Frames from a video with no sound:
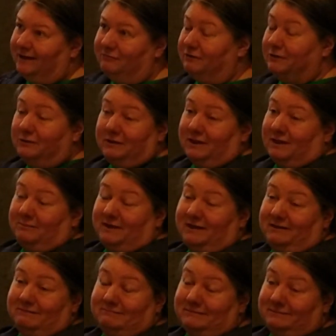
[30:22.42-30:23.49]
you don't claim
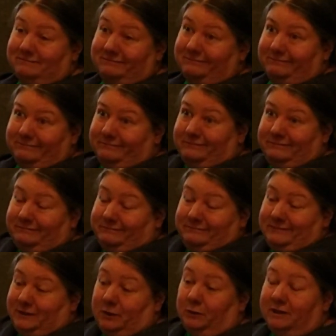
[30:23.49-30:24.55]
it,
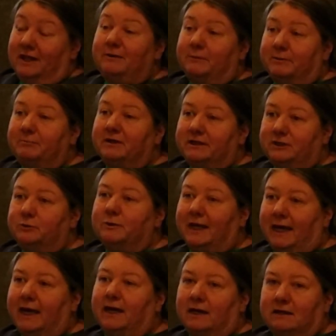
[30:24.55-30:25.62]
you don't claim it, but you
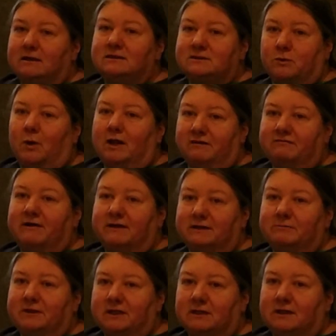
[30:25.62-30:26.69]
can, it's qualified to
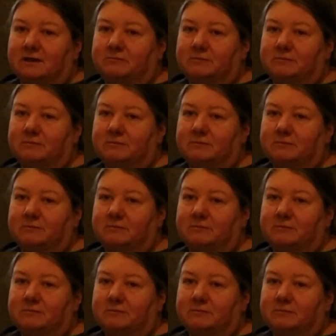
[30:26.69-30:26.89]
be claimed.